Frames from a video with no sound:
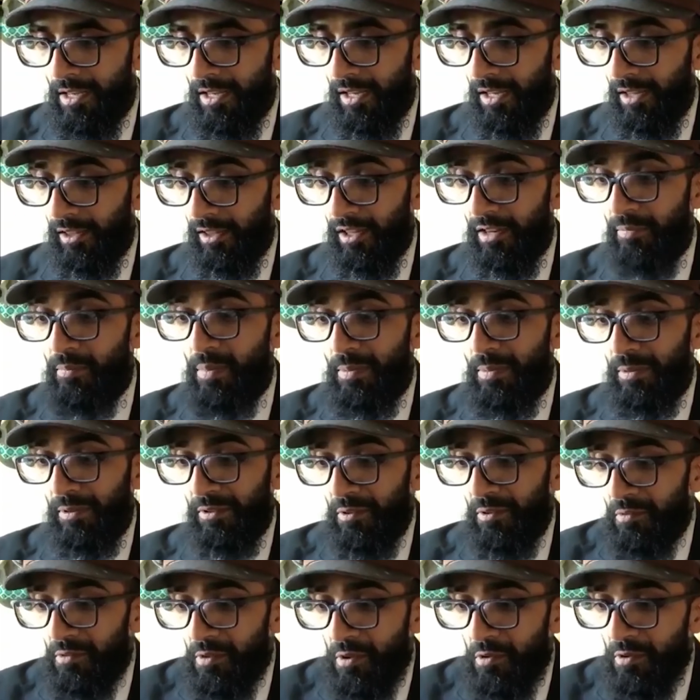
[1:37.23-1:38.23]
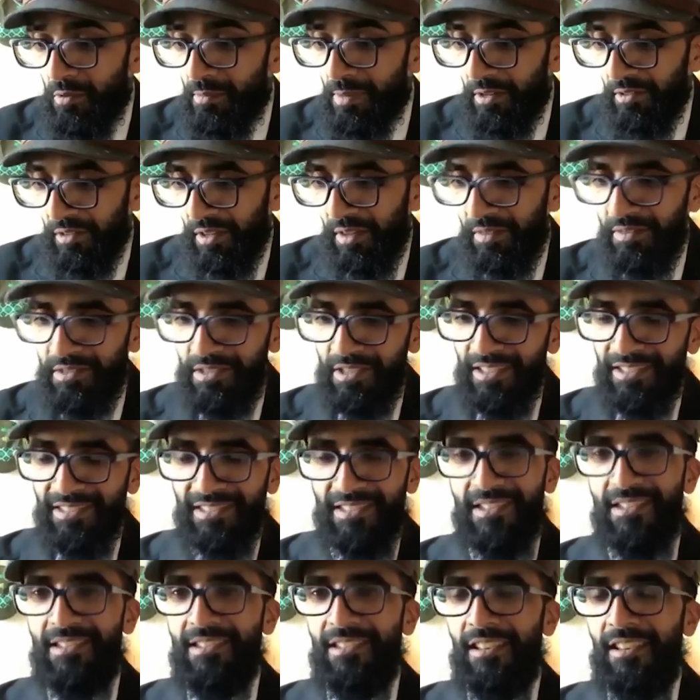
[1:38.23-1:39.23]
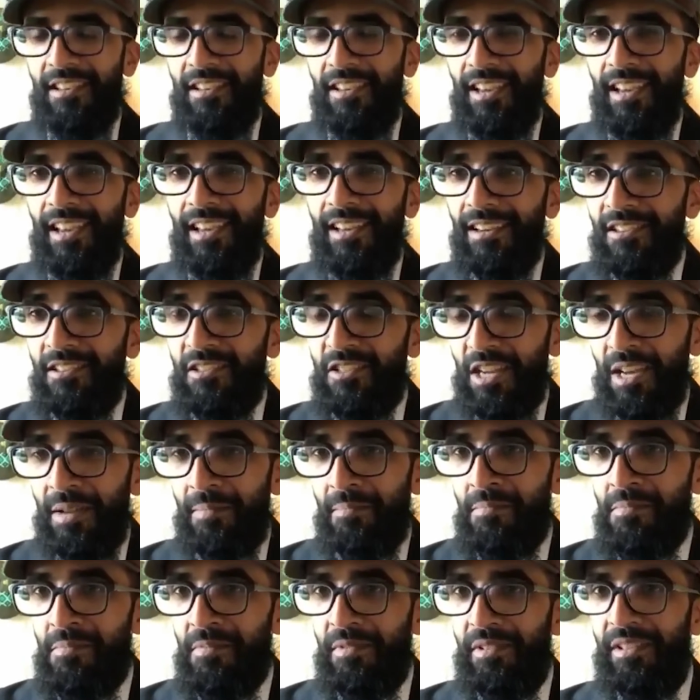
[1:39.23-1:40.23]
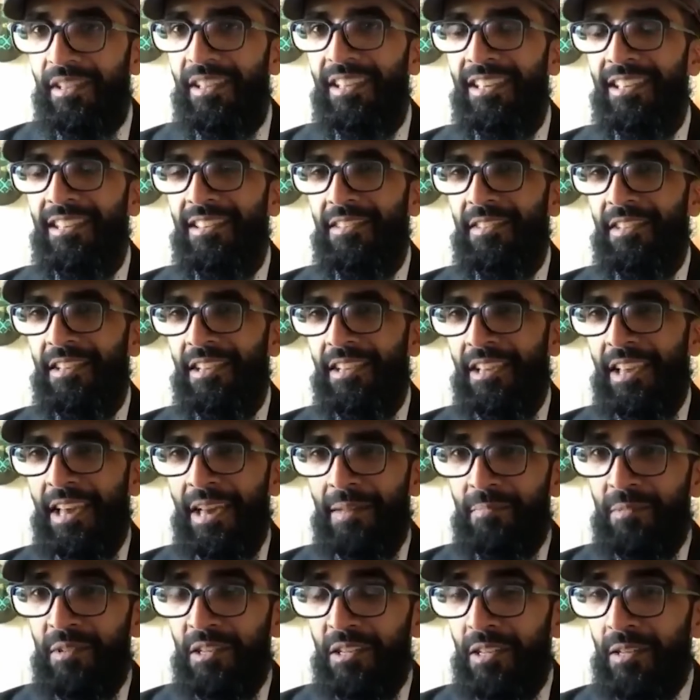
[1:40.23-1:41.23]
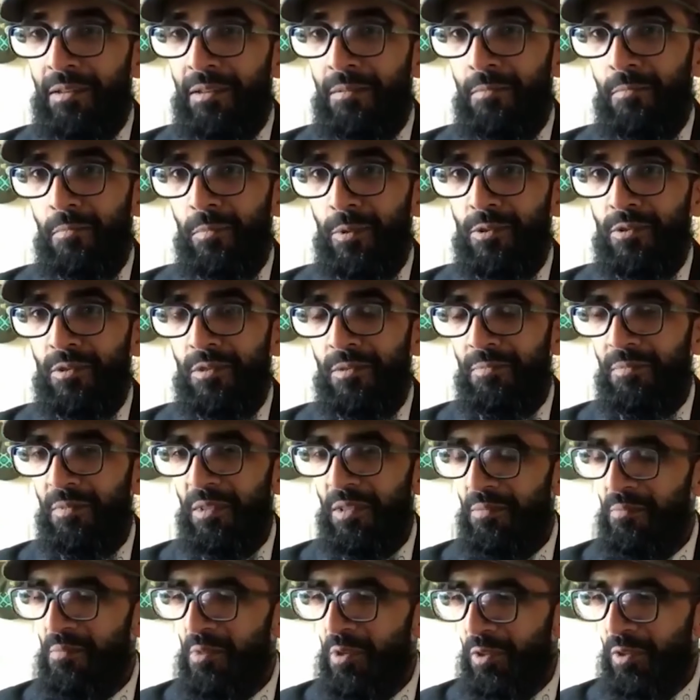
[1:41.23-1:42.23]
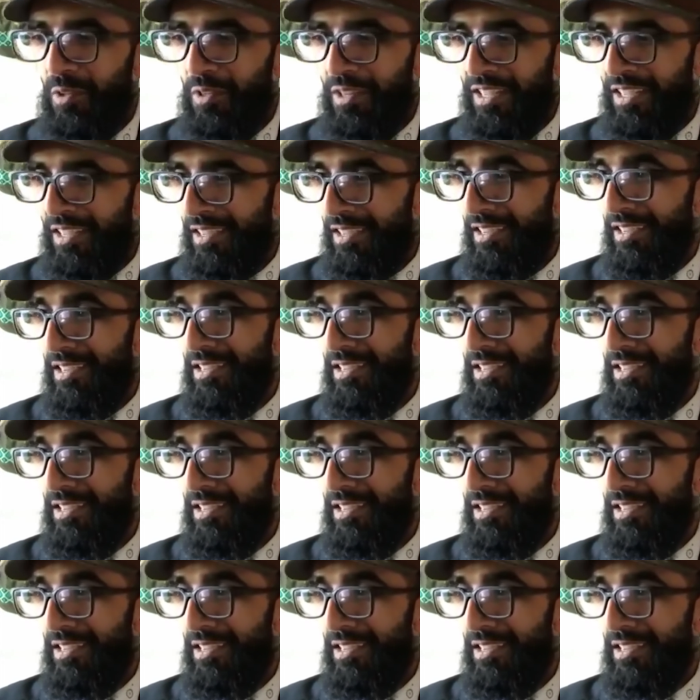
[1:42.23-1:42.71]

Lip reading: A lot of people don't know about IFSSA. It's this hidden gem in the Edmonton Muslim community.